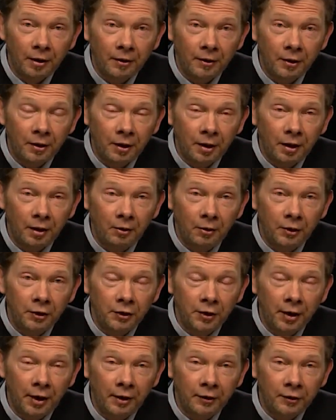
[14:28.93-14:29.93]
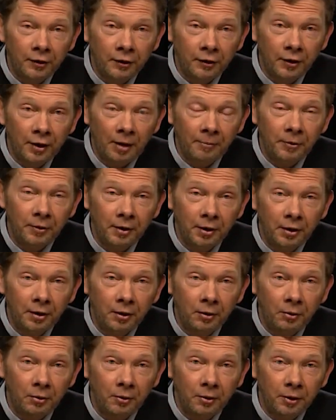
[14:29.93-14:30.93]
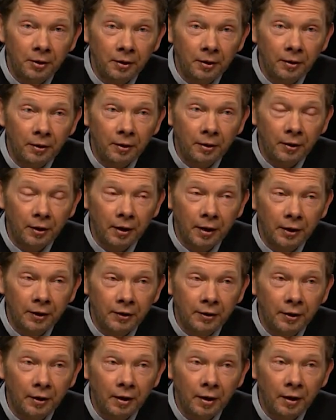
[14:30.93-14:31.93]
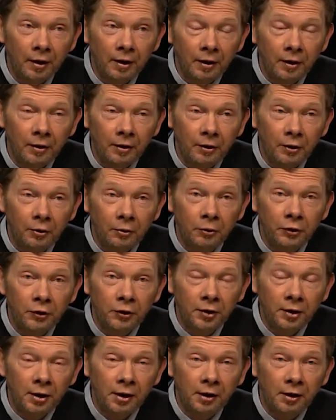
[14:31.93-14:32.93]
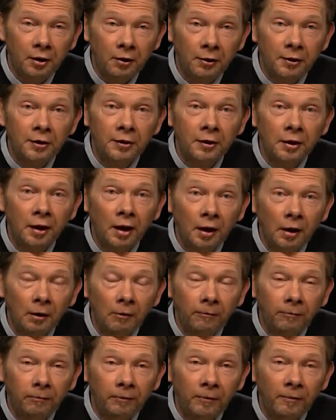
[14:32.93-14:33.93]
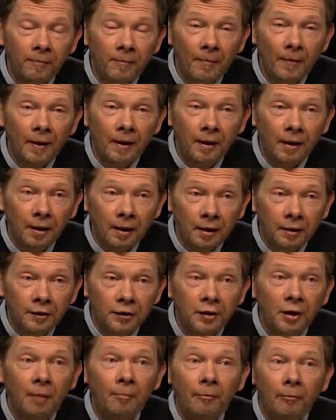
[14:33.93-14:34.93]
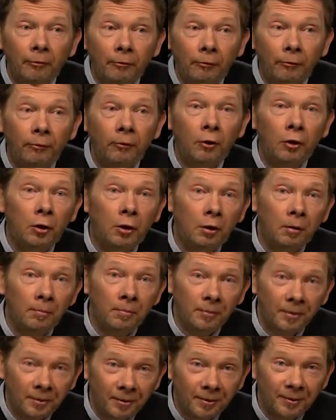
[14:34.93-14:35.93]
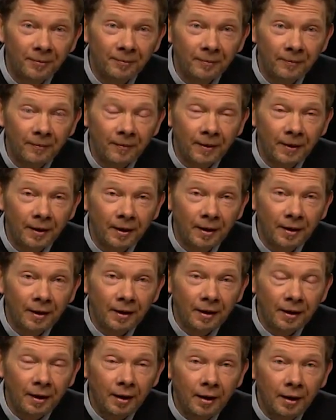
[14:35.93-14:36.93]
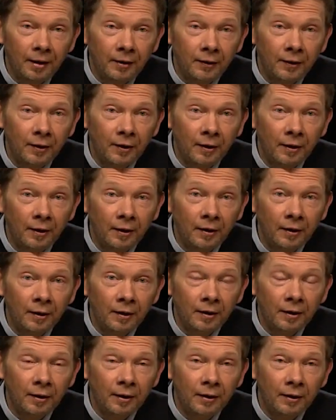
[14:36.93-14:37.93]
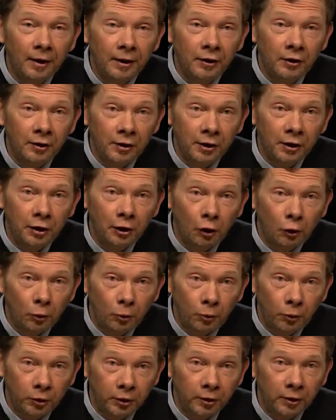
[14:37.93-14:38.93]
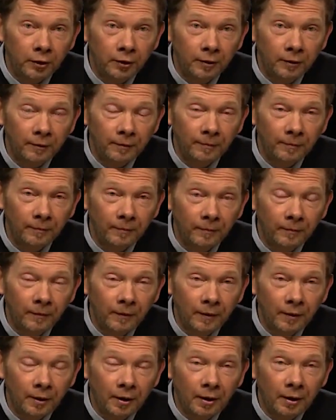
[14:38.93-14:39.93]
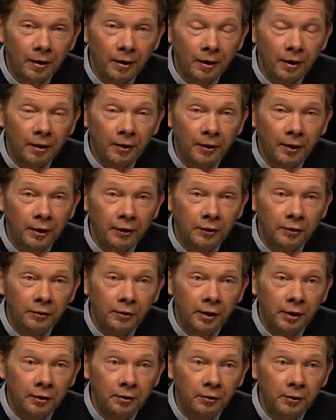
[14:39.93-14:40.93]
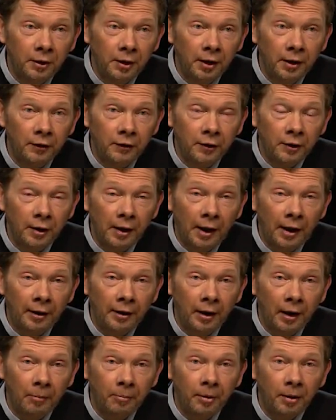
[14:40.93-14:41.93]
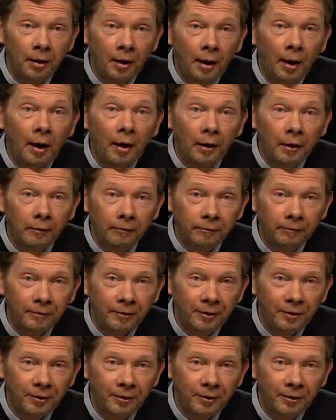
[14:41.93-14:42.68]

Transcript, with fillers: The ego is there as a substitute. It's to seek yourself in some form. It's a, that's the delusion. And that it creates an unhappy life.